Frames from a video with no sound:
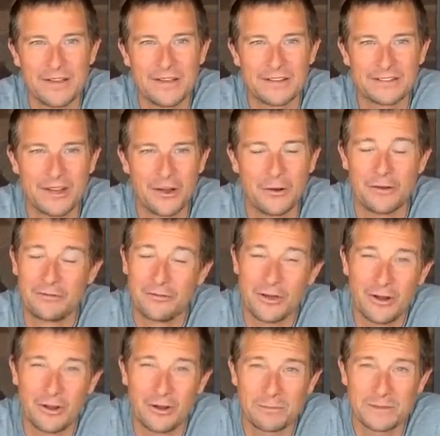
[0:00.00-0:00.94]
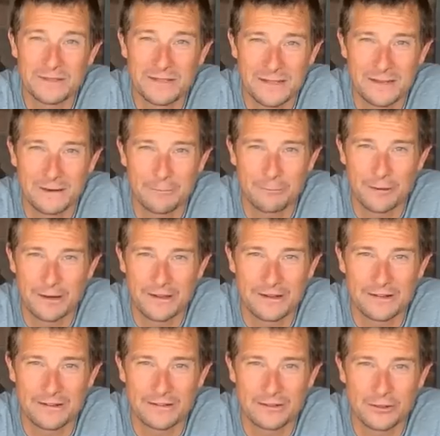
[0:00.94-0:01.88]
So if you're not particularly
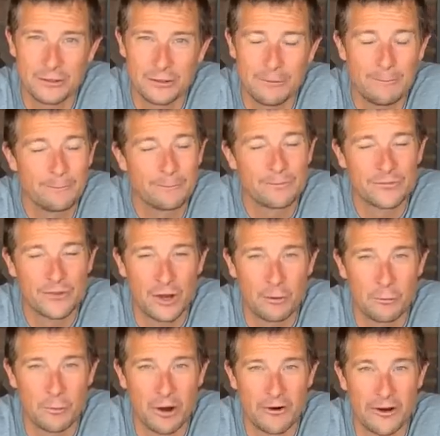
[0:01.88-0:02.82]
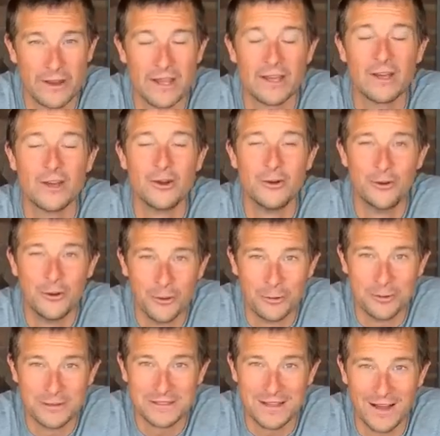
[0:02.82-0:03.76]
brilliant at school, don't worry.
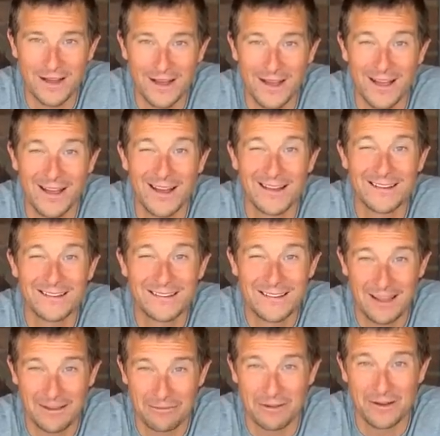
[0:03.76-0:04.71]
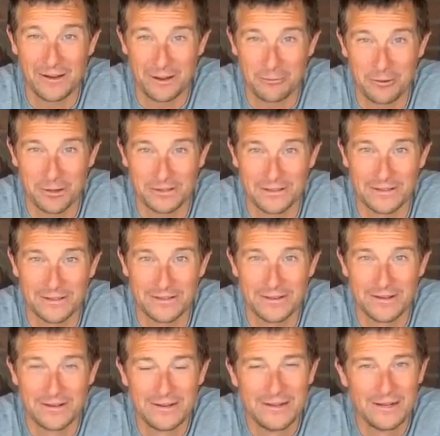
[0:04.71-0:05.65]
Nor was I. I definitely wasn't.
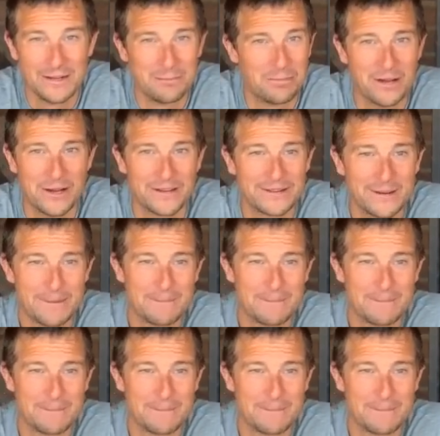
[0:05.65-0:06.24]
But